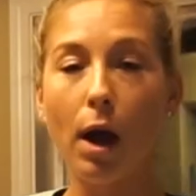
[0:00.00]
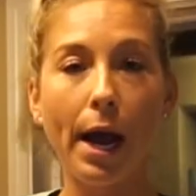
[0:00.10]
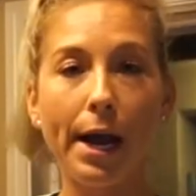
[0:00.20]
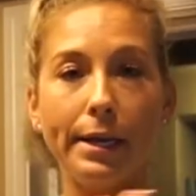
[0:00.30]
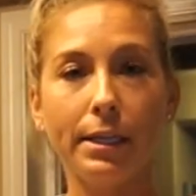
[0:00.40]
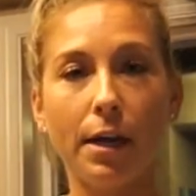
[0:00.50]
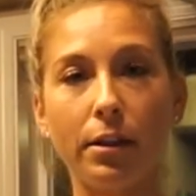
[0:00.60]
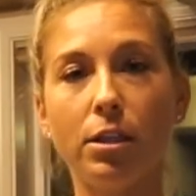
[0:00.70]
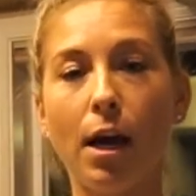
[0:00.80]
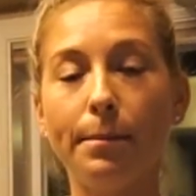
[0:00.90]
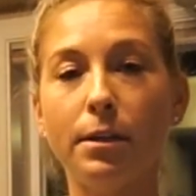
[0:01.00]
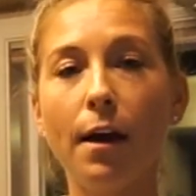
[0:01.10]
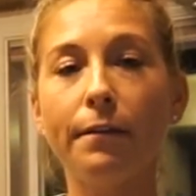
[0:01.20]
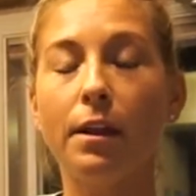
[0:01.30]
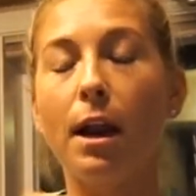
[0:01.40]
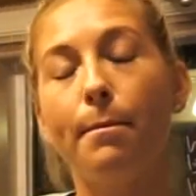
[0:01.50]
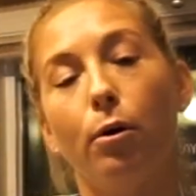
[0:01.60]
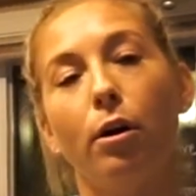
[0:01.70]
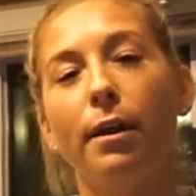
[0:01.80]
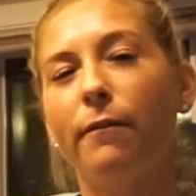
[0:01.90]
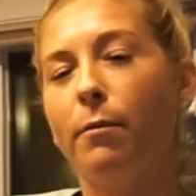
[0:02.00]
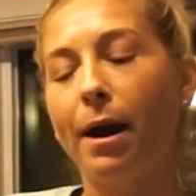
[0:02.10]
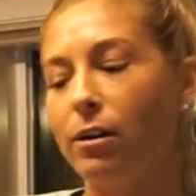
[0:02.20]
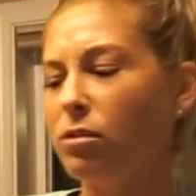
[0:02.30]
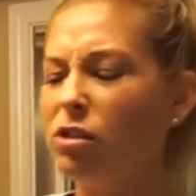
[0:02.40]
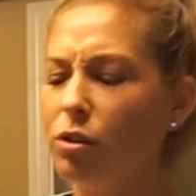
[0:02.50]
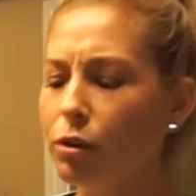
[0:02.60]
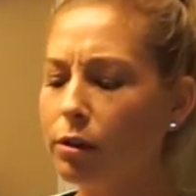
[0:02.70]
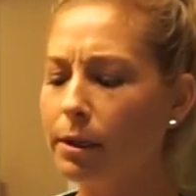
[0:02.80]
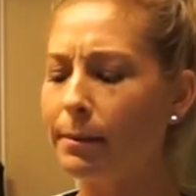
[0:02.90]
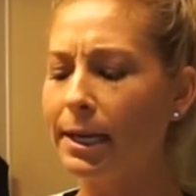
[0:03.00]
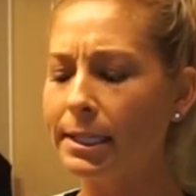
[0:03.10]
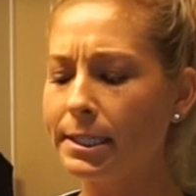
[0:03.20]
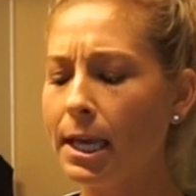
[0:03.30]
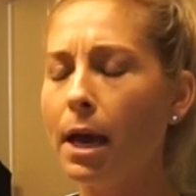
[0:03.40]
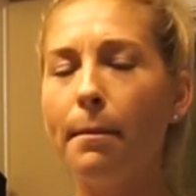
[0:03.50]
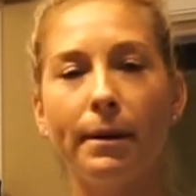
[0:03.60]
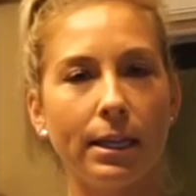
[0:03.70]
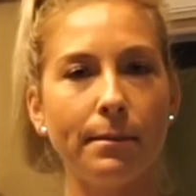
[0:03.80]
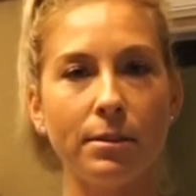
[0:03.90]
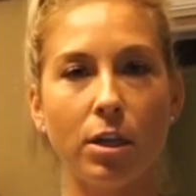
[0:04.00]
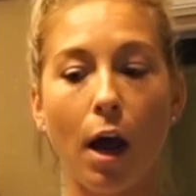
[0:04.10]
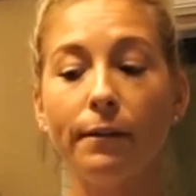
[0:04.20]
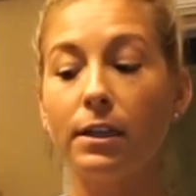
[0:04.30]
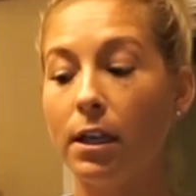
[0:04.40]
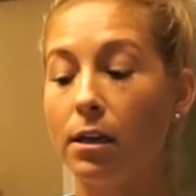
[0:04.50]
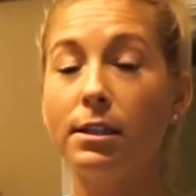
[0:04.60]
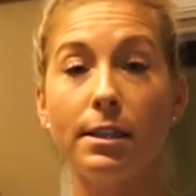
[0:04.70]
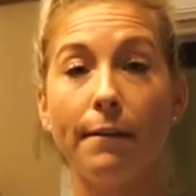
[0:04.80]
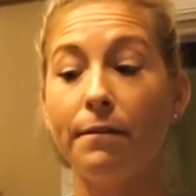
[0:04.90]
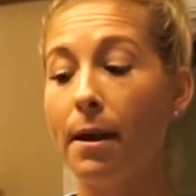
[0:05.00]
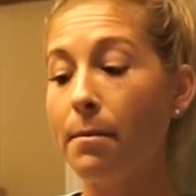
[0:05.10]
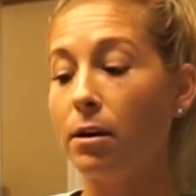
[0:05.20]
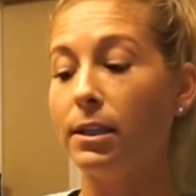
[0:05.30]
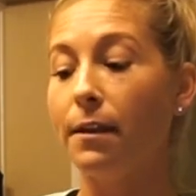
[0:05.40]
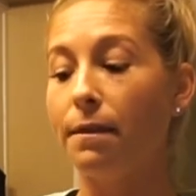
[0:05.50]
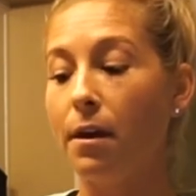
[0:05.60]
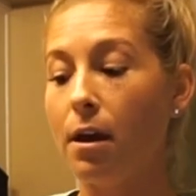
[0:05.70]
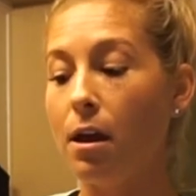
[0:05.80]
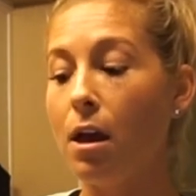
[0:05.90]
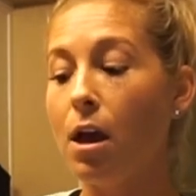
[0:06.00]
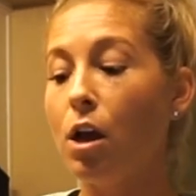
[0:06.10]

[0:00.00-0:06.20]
I cut the tops off and then I boil them for about 2 or 3 minutes, get them soft, and then I'll stuff them. I'll get the